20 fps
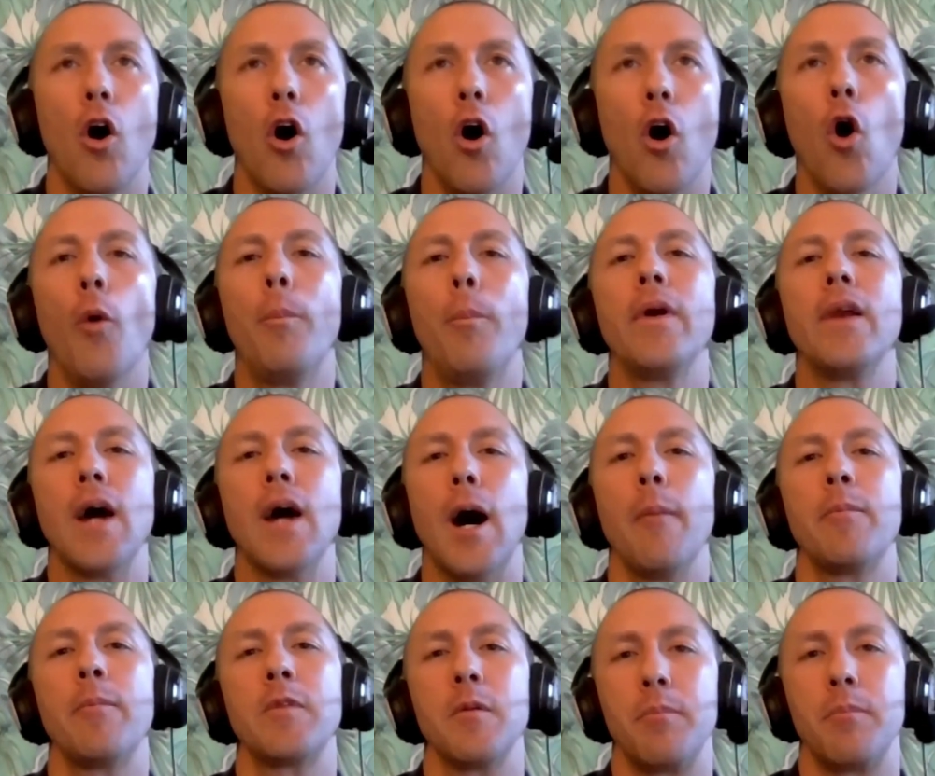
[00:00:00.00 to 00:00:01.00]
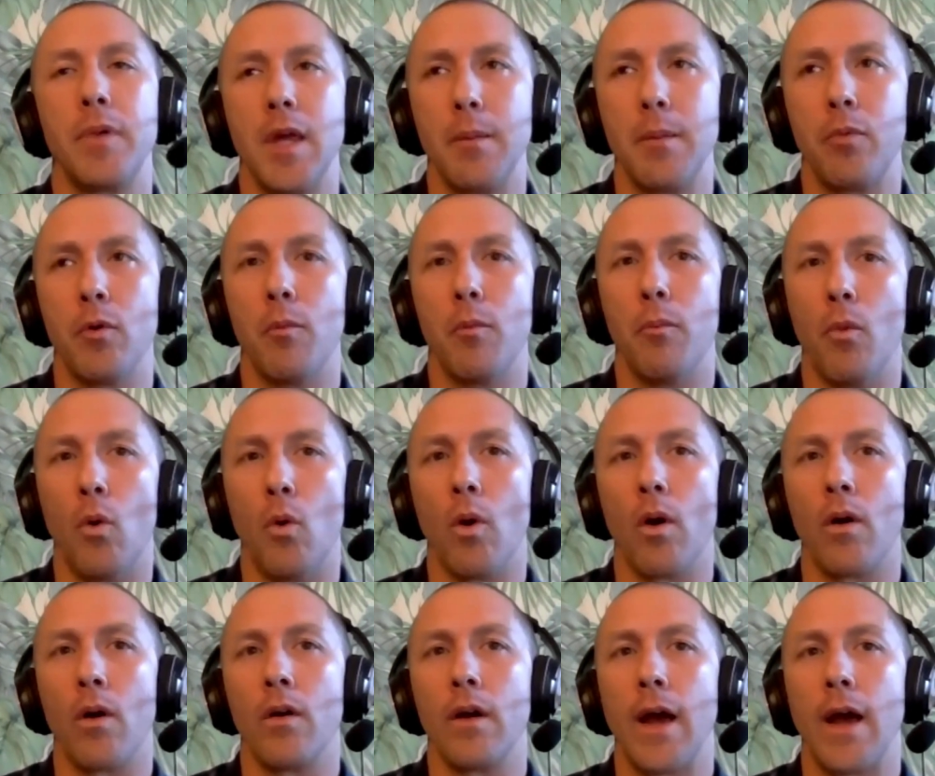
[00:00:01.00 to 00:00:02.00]
Open up to people
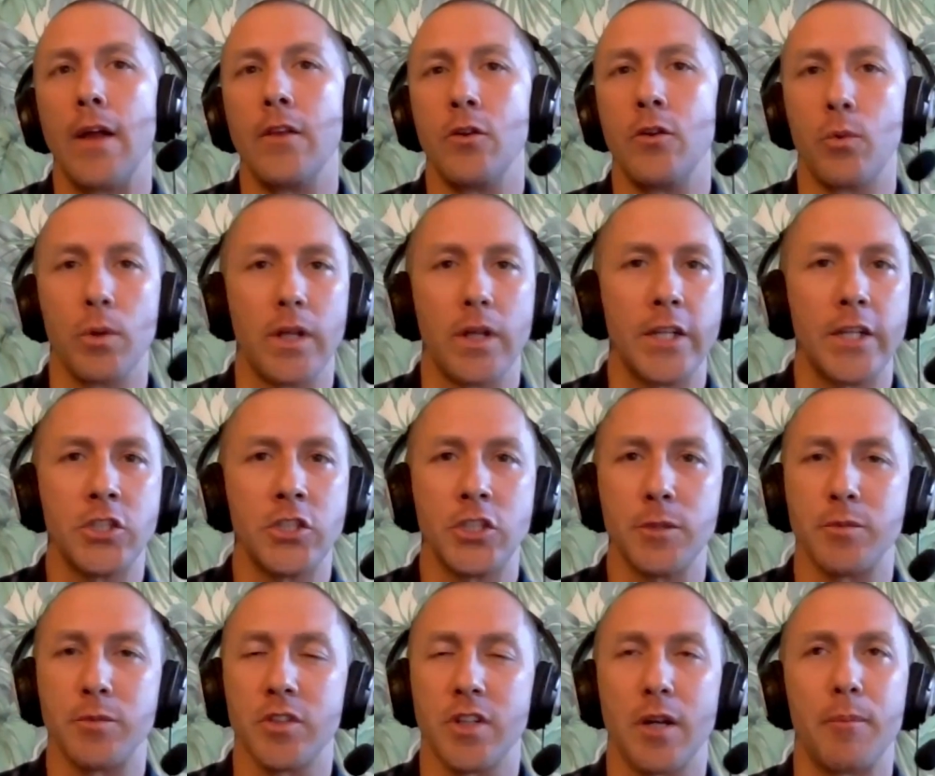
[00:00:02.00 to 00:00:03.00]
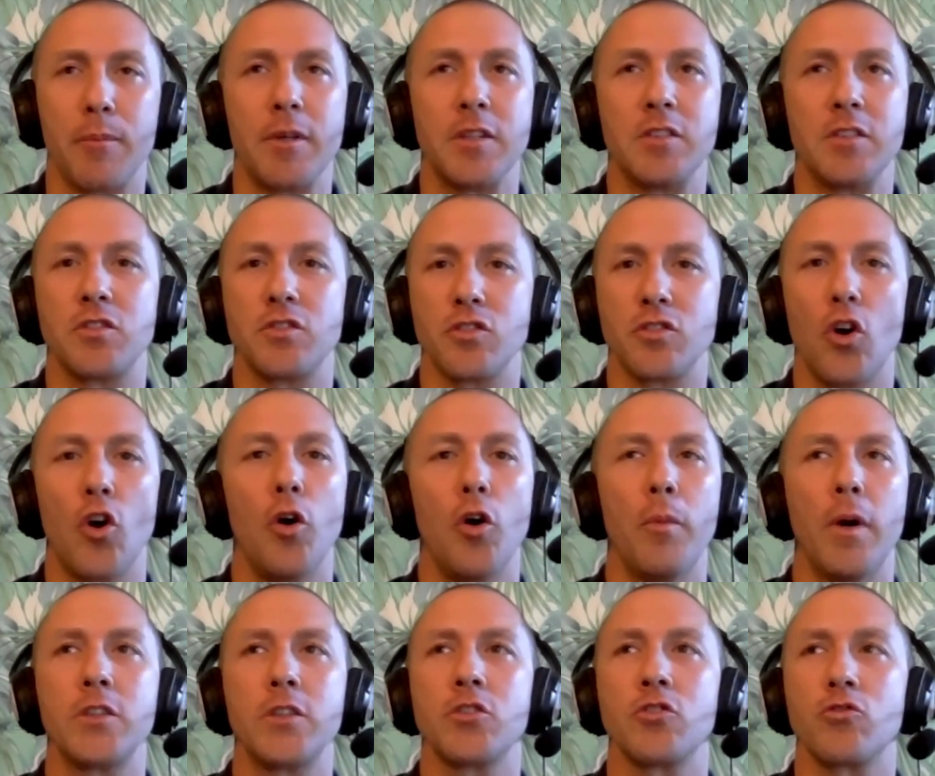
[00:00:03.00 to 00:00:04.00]
more, and your relationships are going to be so
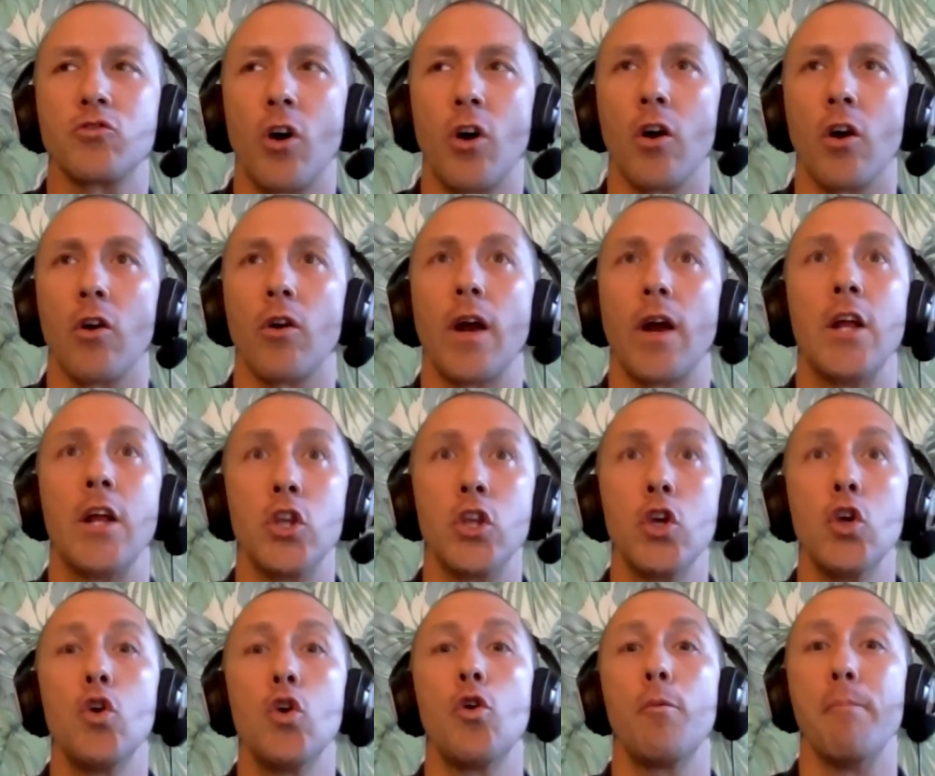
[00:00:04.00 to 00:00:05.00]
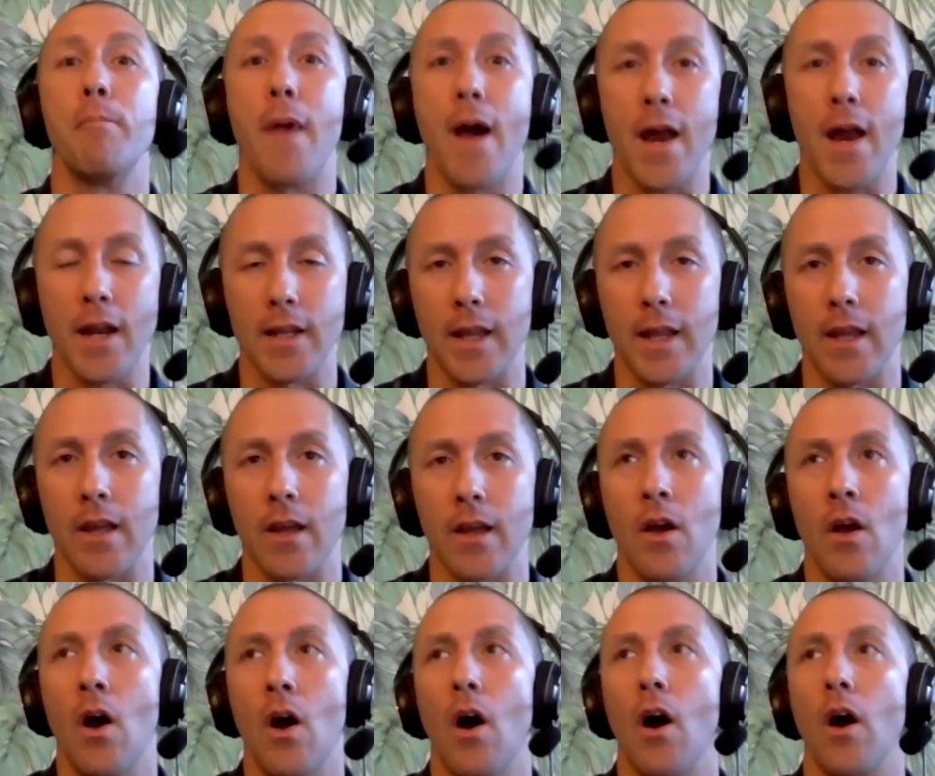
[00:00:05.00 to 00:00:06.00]
much stronger, and you mentally
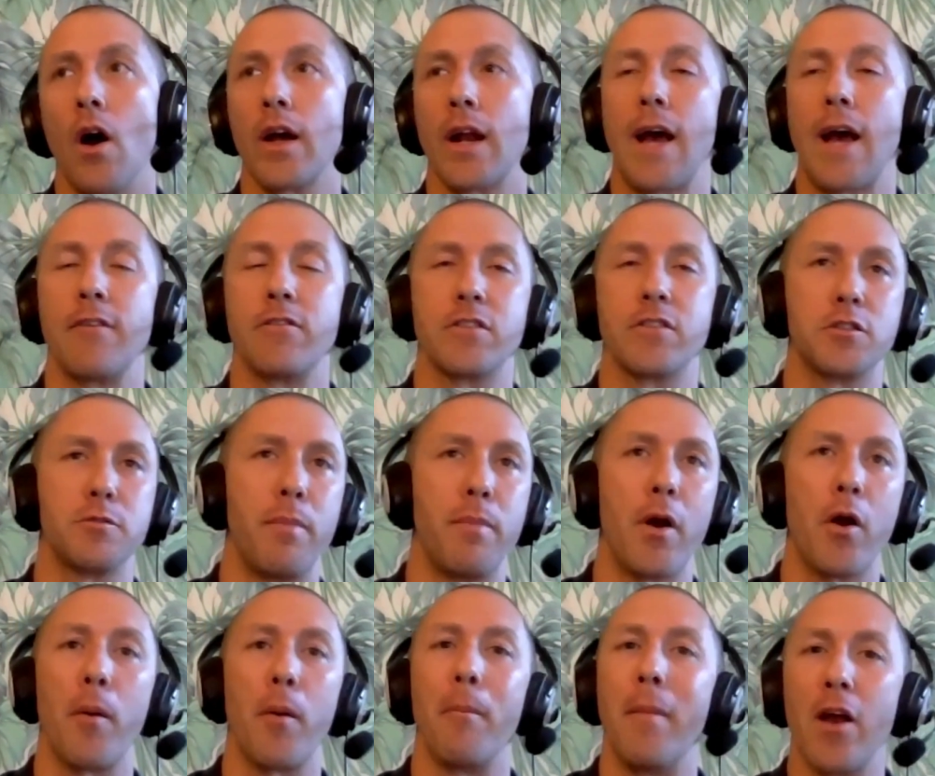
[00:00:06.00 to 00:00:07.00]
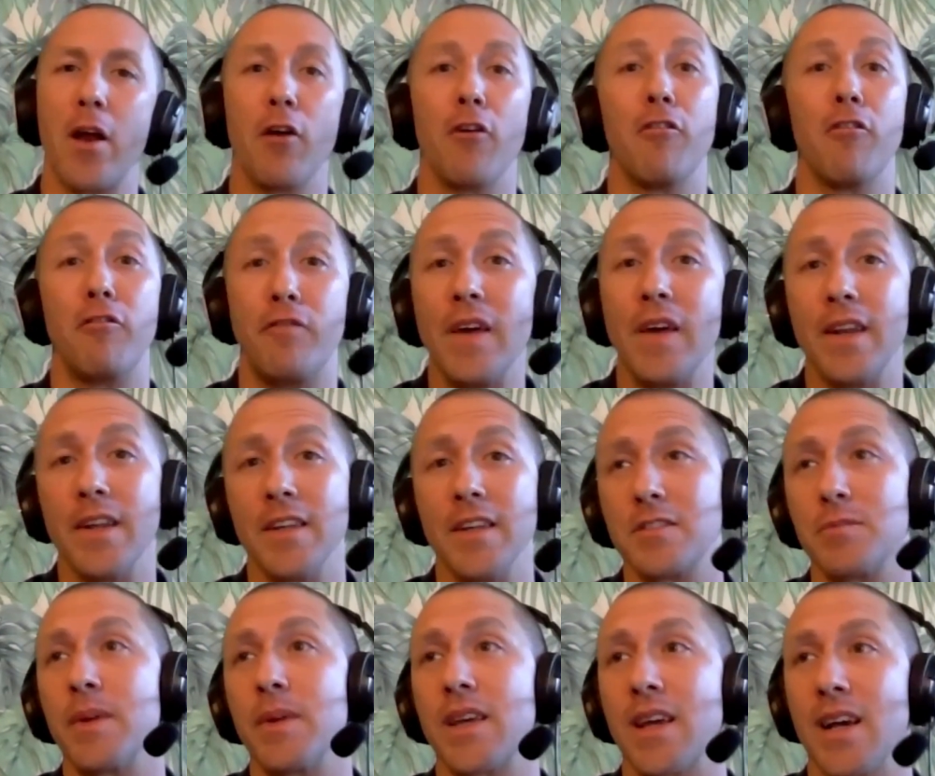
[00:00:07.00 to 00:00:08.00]
are going to have such better mental
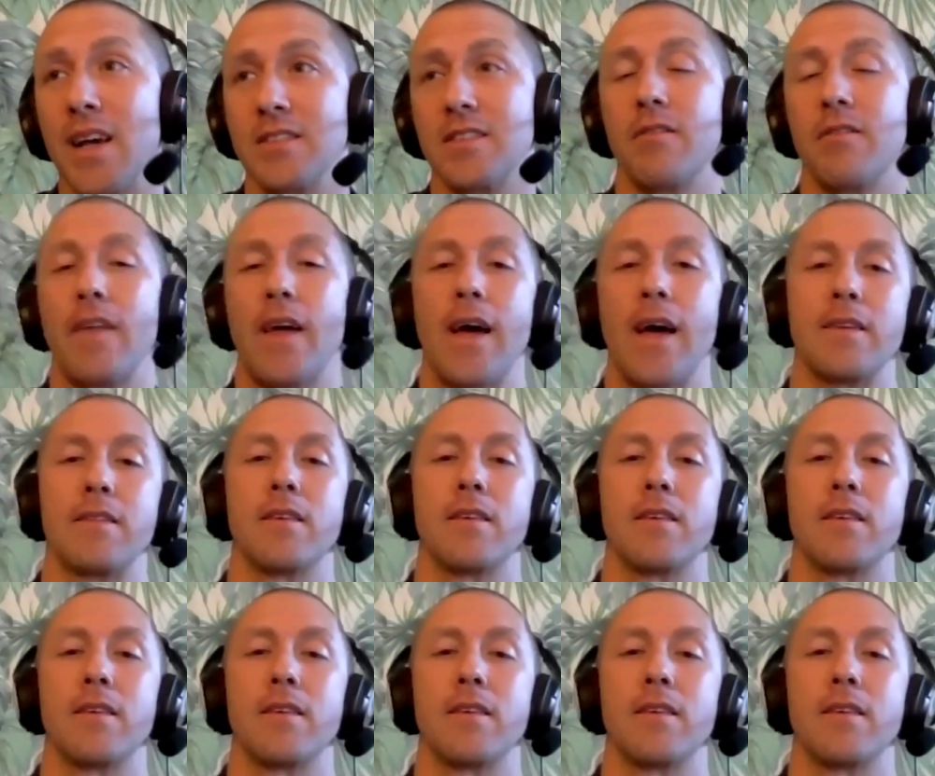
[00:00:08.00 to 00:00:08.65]
fitness because of that.